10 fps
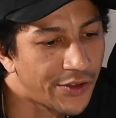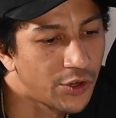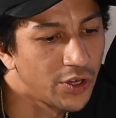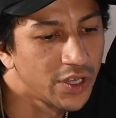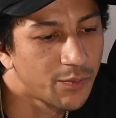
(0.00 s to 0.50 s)
And the
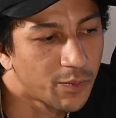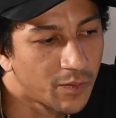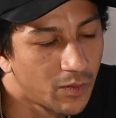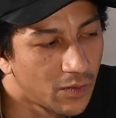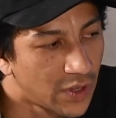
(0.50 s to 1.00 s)
only
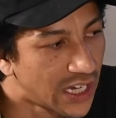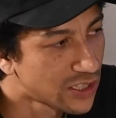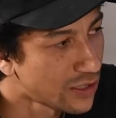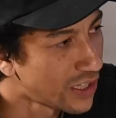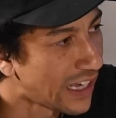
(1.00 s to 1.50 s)

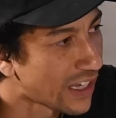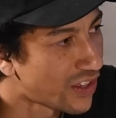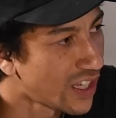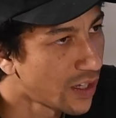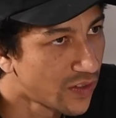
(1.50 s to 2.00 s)
logical thing I can
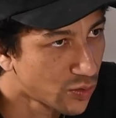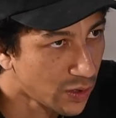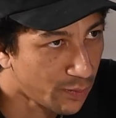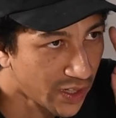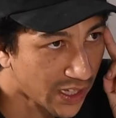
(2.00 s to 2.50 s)
think of is we
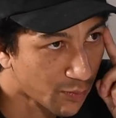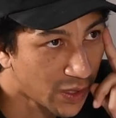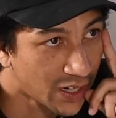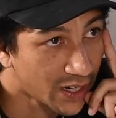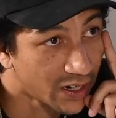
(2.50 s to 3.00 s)
blink
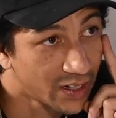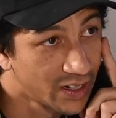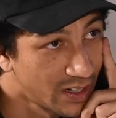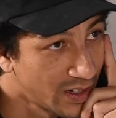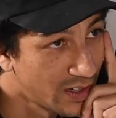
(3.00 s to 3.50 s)
midair,
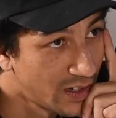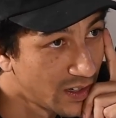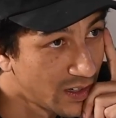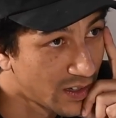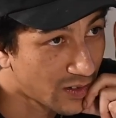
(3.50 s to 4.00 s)

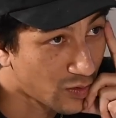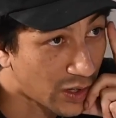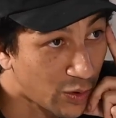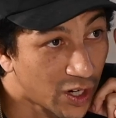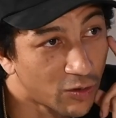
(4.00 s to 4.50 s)
and
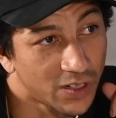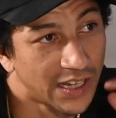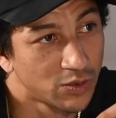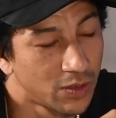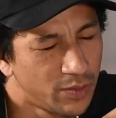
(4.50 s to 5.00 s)
we don't
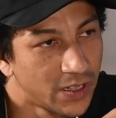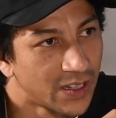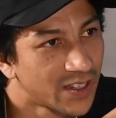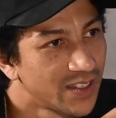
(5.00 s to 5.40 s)
realize we blink.